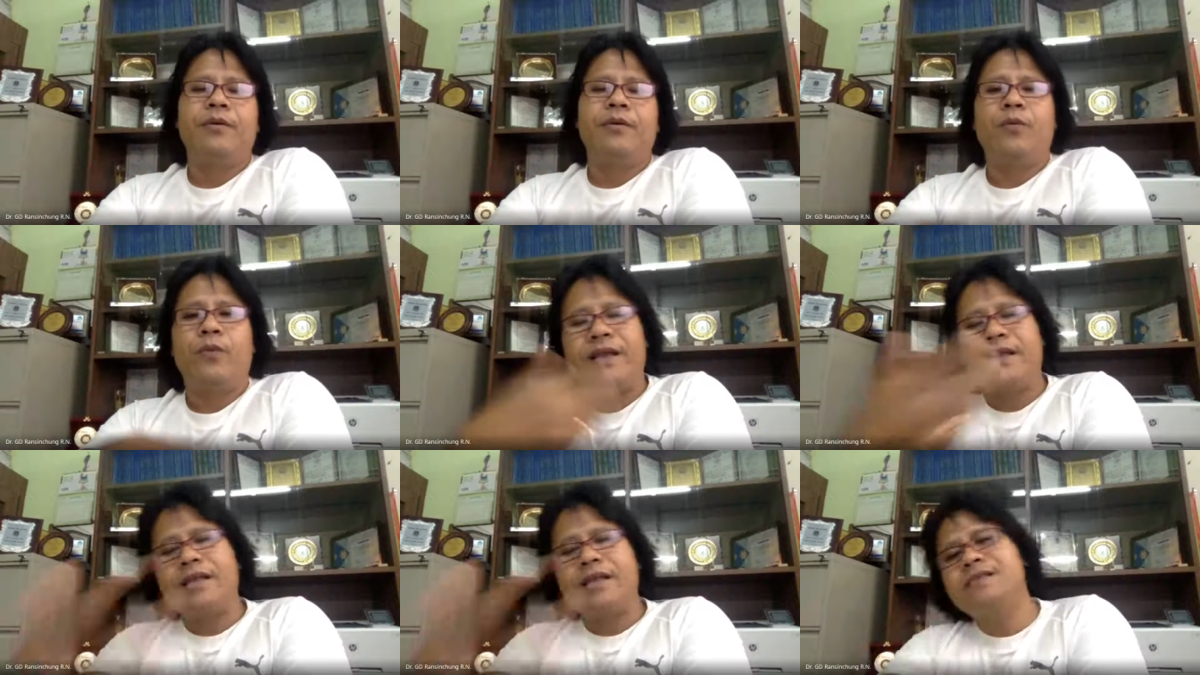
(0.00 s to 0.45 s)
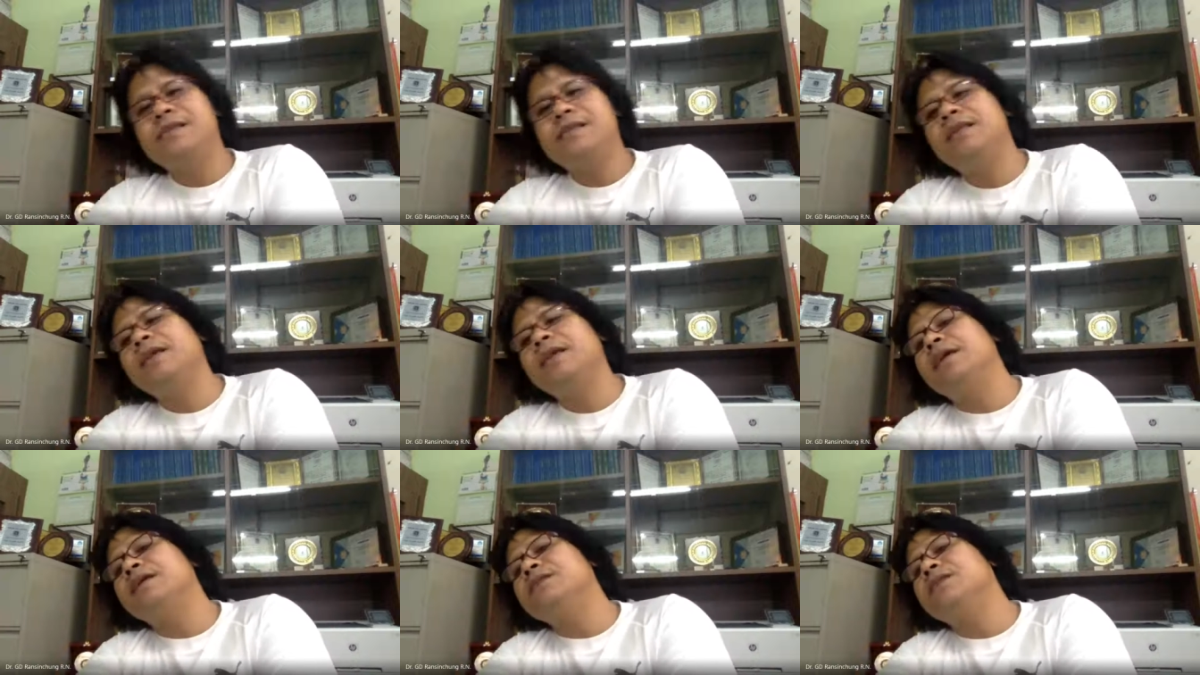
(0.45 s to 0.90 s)
Whereas in
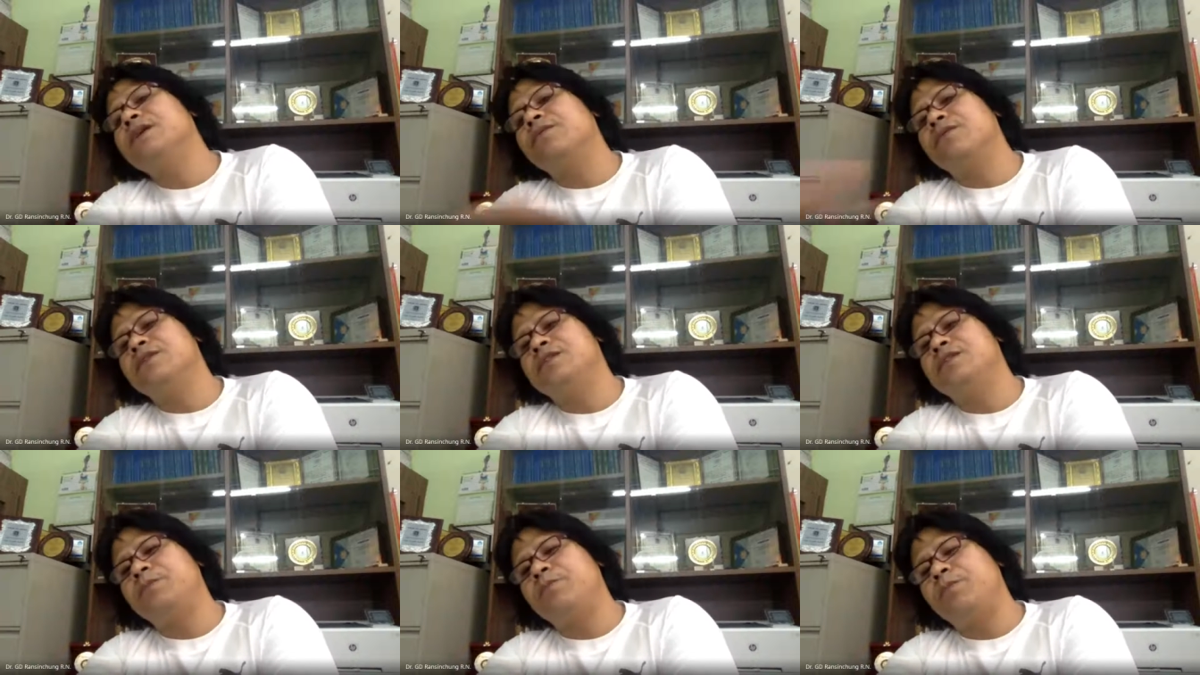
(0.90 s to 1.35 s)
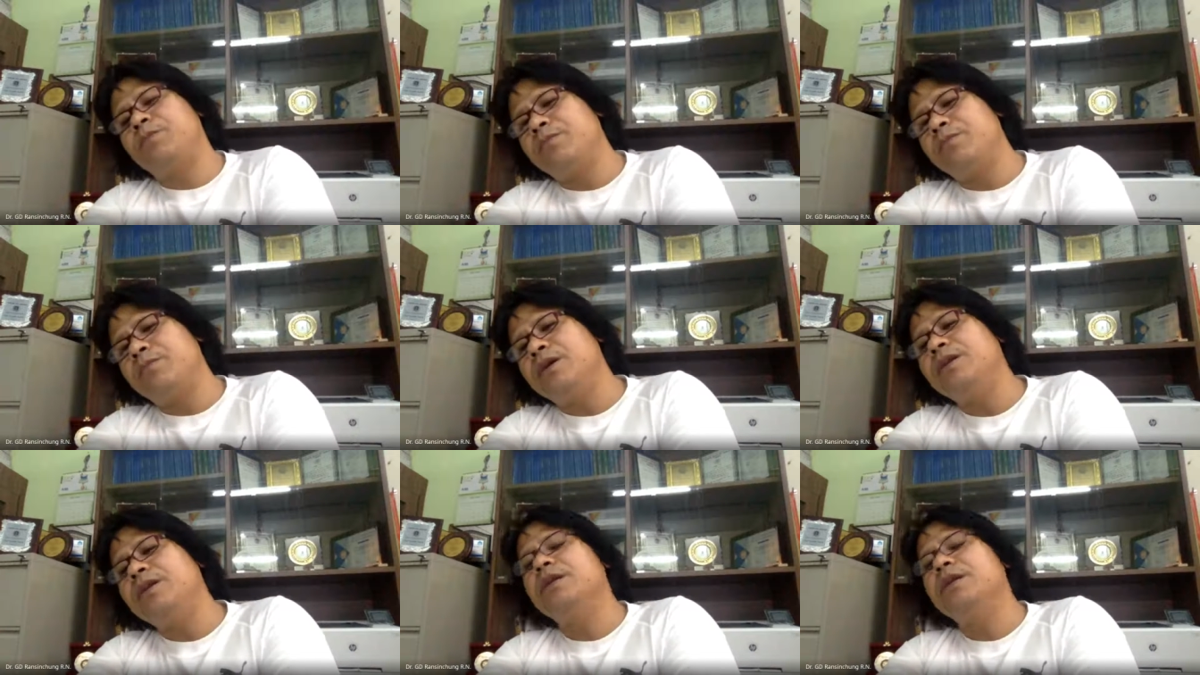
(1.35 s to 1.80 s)
the case of rigid
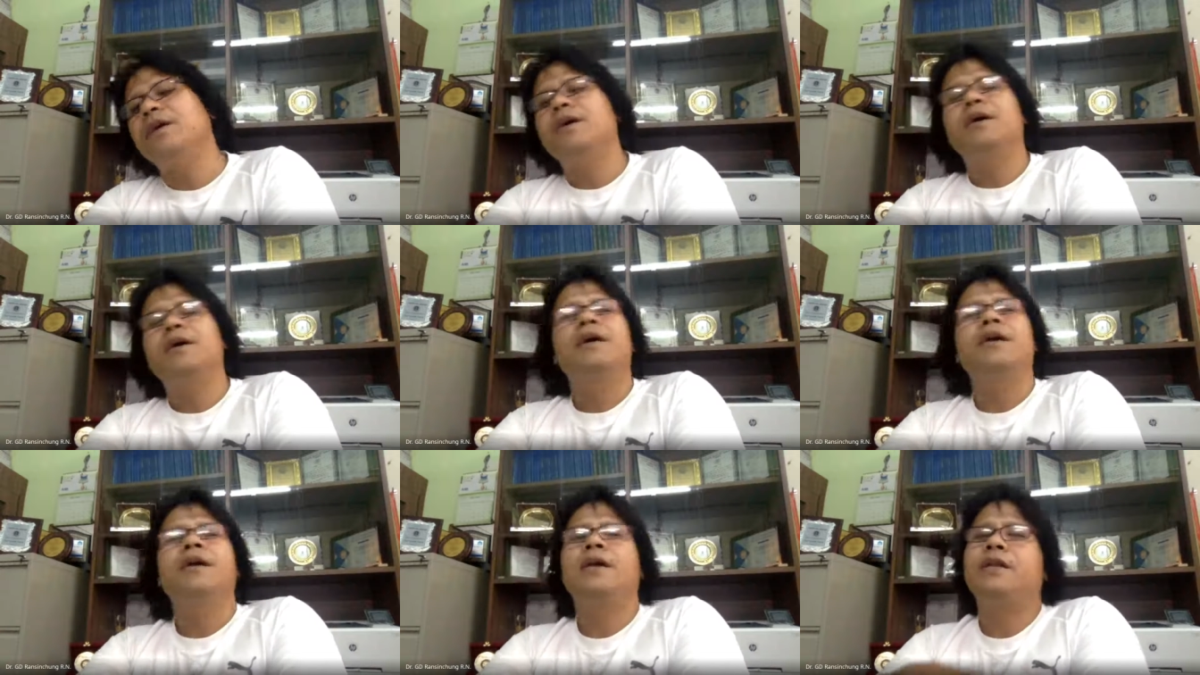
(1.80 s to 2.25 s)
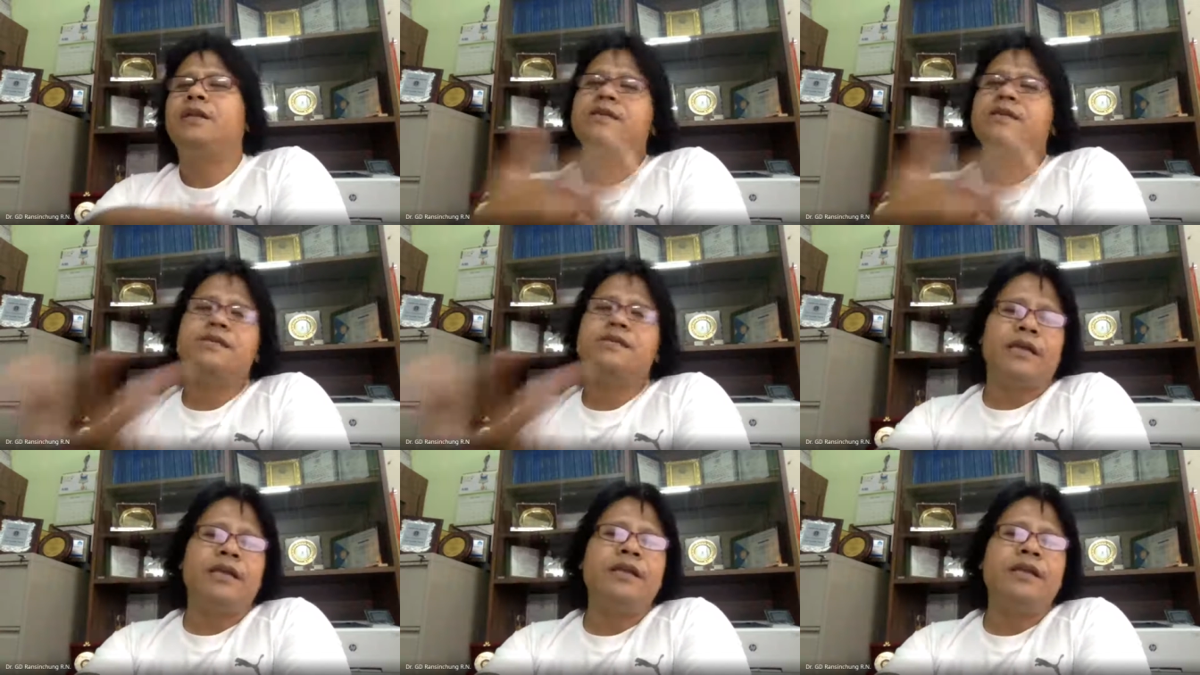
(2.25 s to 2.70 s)
pavement, it
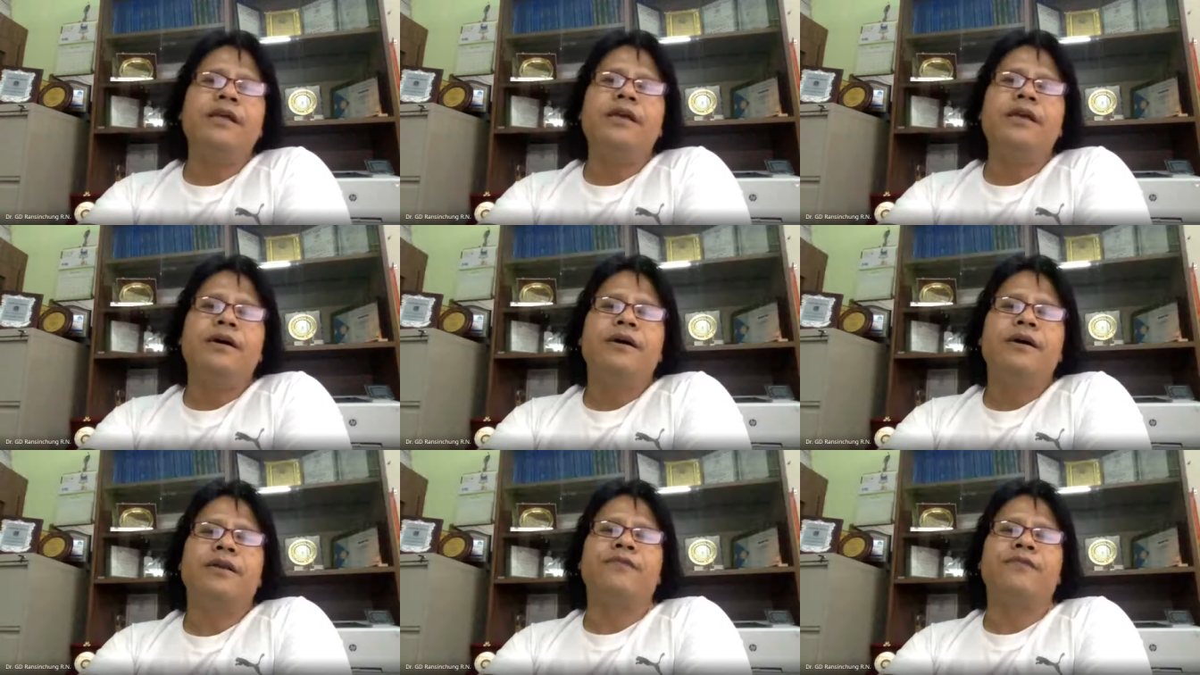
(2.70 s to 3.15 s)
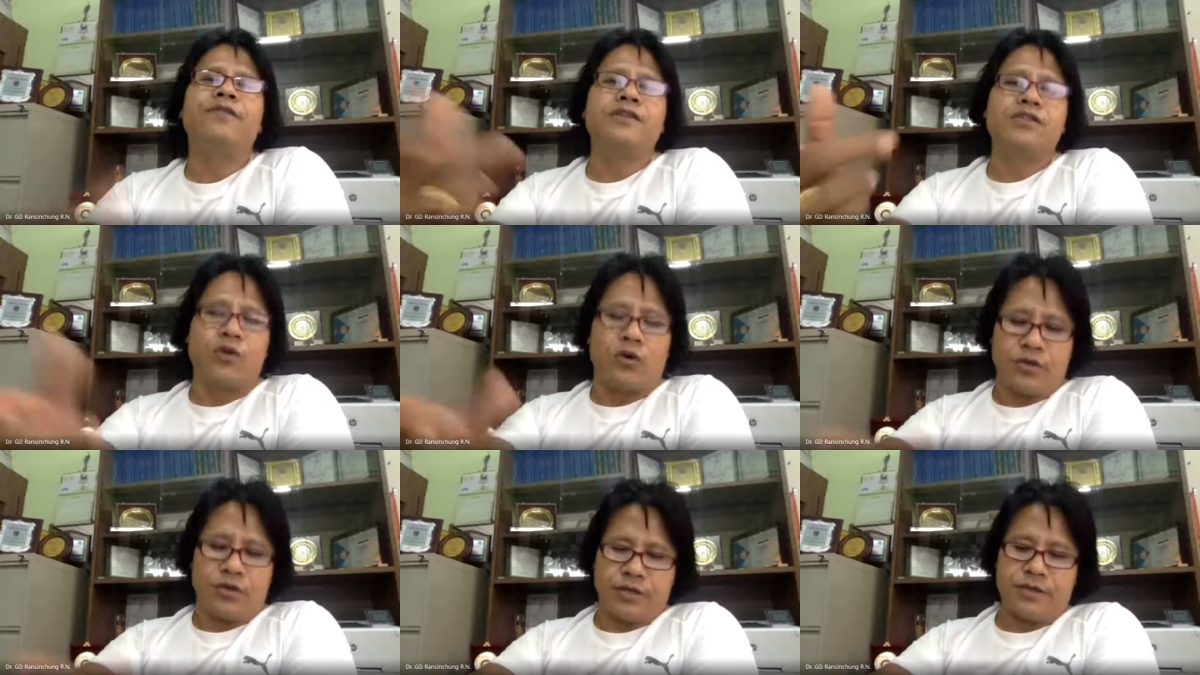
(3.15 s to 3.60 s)
is in the reverse
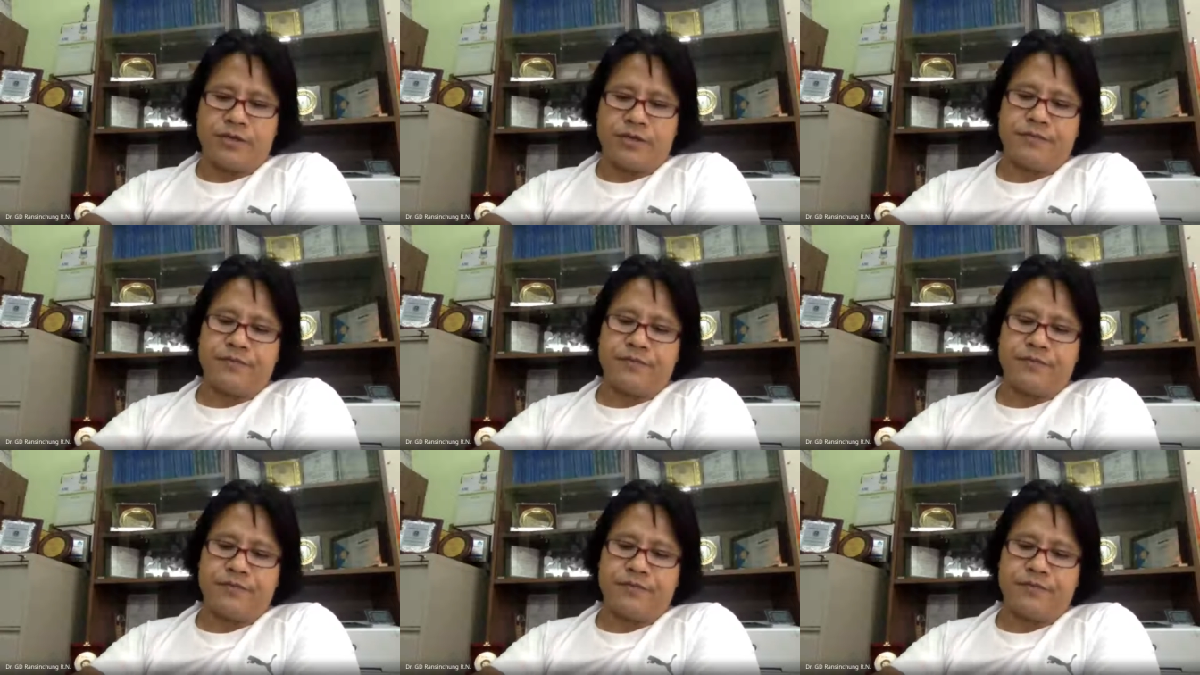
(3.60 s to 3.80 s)
order.